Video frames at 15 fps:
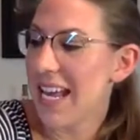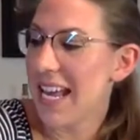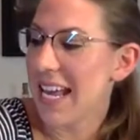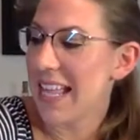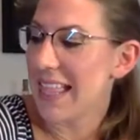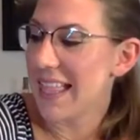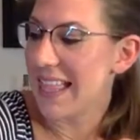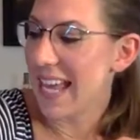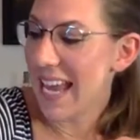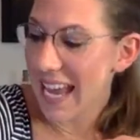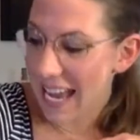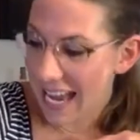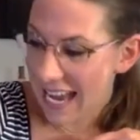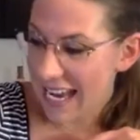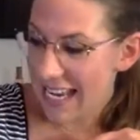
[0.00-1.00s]

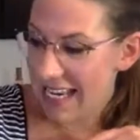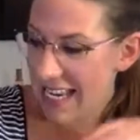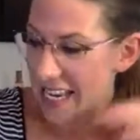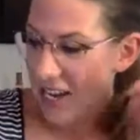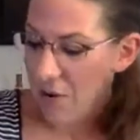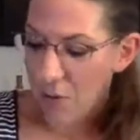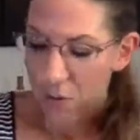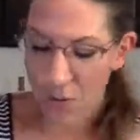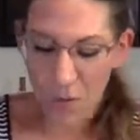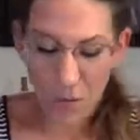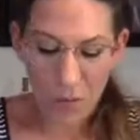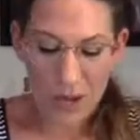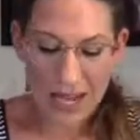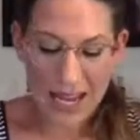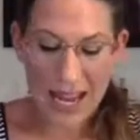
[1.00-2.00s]
Then
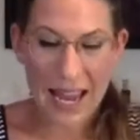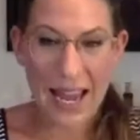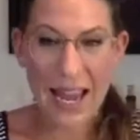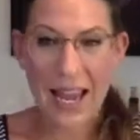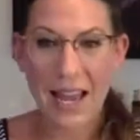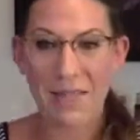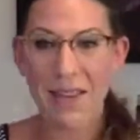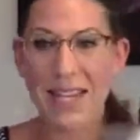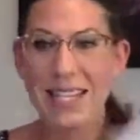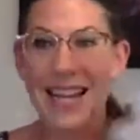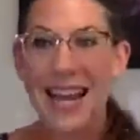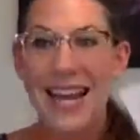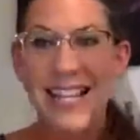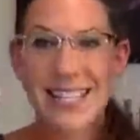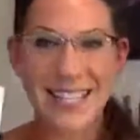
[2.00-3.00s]
we have
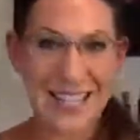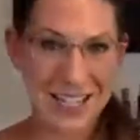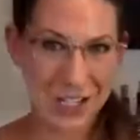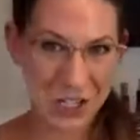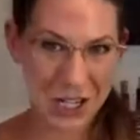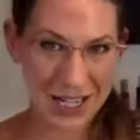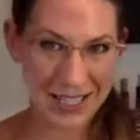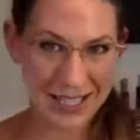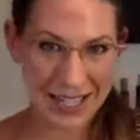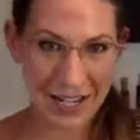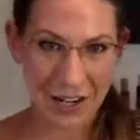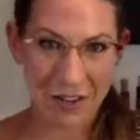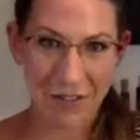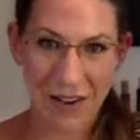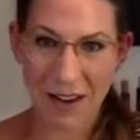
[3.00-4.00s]
tasting sheets
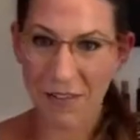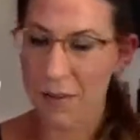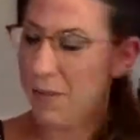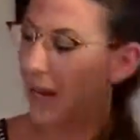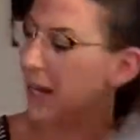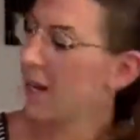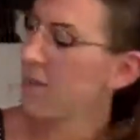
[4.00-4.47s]
here for everybody.